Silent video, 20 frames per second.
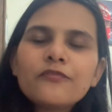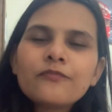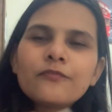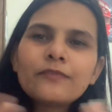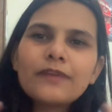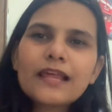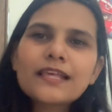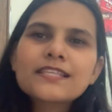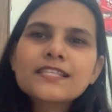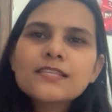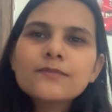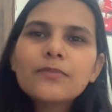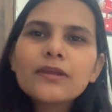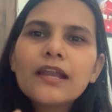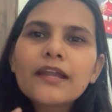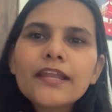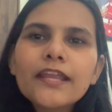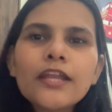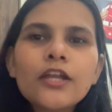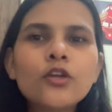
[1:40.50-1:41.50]

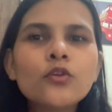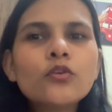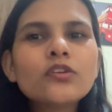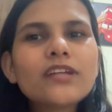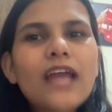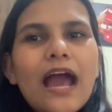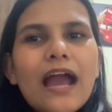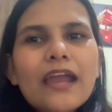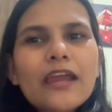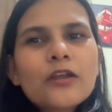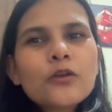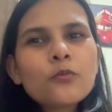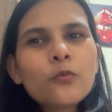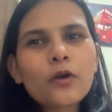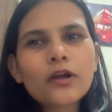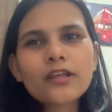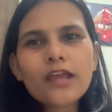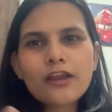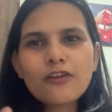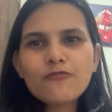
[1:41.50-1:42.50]
flexibility to target
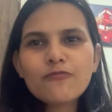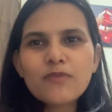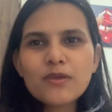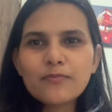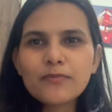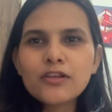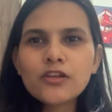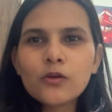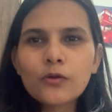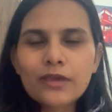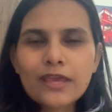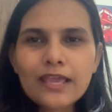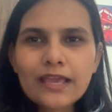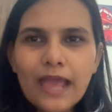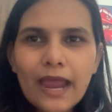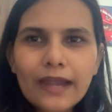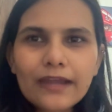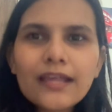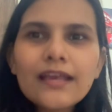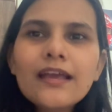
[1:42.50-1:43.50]
what kind of people you're looking
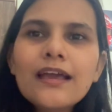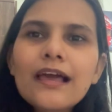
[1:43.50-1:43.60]
at.